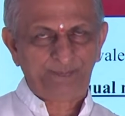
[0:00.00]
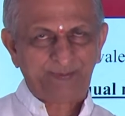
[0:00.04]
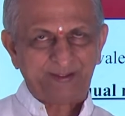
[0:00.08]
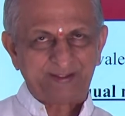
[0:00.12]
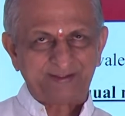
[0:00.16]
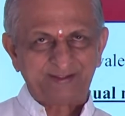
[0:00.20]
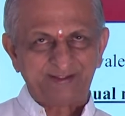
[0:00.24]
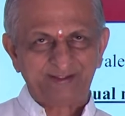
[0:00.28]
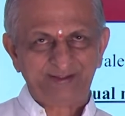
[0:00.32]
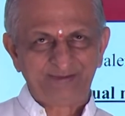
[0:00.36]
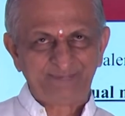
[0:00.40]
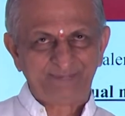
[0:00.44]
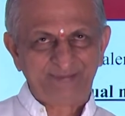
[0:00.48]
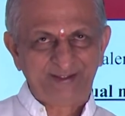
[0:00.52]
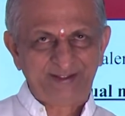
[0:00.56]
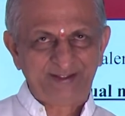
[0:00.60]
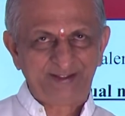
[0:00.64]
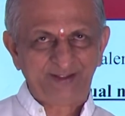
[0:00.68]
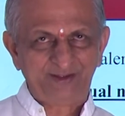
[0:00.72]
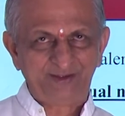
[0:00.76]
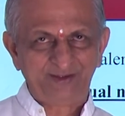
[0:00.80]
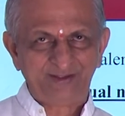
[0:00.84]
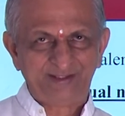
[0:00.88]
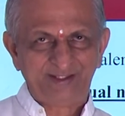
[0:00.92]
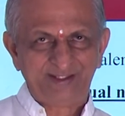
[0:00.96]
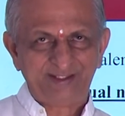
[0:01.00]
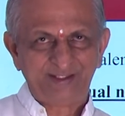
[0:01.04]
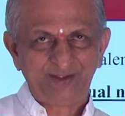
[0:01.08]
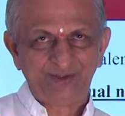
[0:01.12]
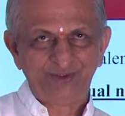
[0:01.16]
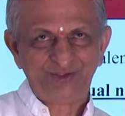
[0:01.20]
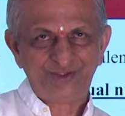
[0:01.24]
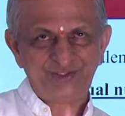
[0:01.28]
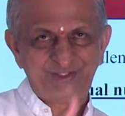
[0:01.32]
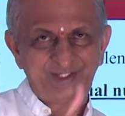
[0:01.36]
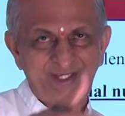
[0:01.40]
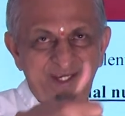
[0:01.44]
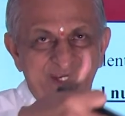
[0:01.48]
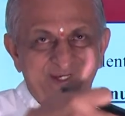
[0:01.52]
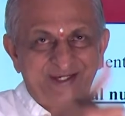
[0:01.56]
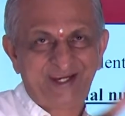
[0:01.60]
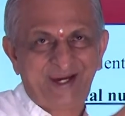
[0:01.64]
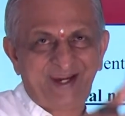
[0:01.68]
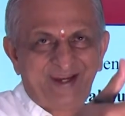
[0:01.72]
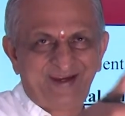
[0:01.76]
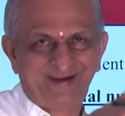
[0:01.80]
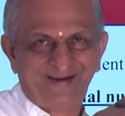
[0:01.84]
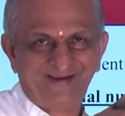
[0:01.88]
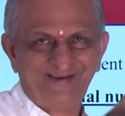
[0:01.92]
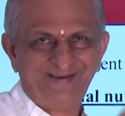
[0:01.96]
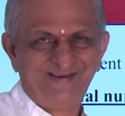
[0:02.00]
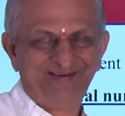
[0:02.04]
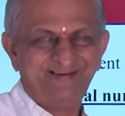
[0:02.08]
persons meet now, they give shake hand.